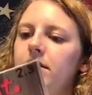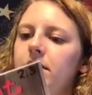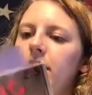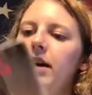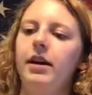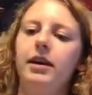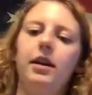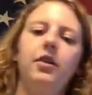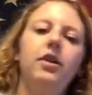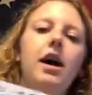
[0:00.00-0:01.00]
Alright,
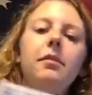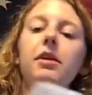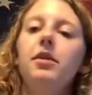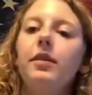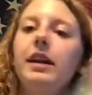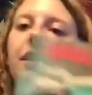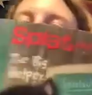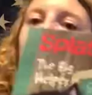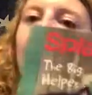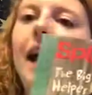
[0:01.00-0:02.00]
so I'm going to read
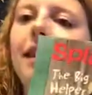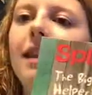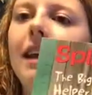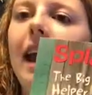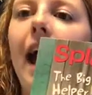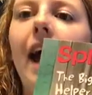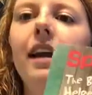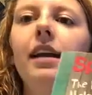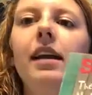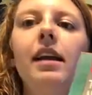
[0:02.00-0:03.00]
Splat the Cat,
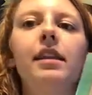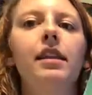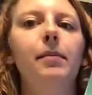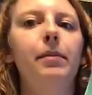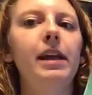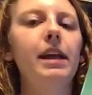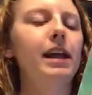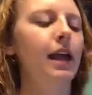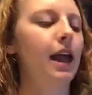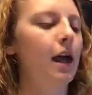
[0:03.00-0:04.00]
the
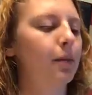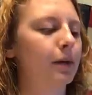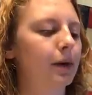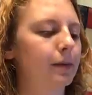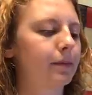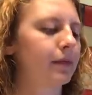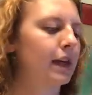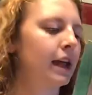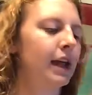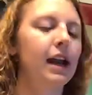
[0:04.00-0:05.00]
Big Helper.
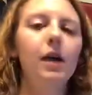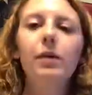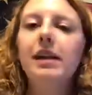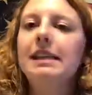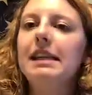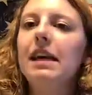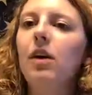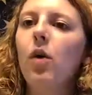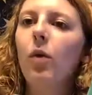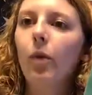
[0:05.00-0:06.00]
And I want to
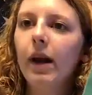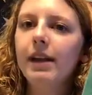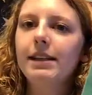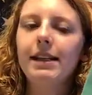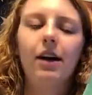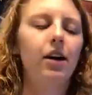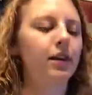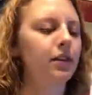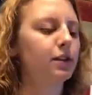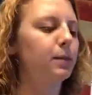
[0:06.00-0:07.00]
see what is the
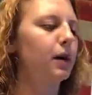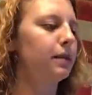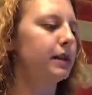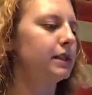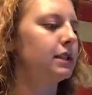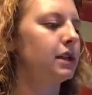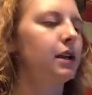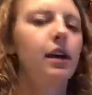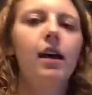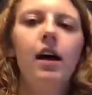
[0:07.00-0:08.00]
author's purpose
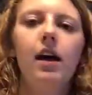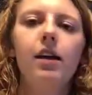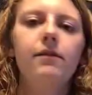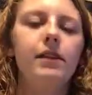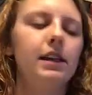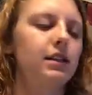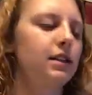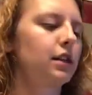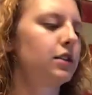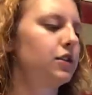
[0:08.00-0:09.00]
of this
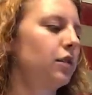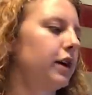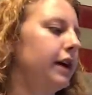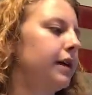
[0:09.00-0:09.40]
story.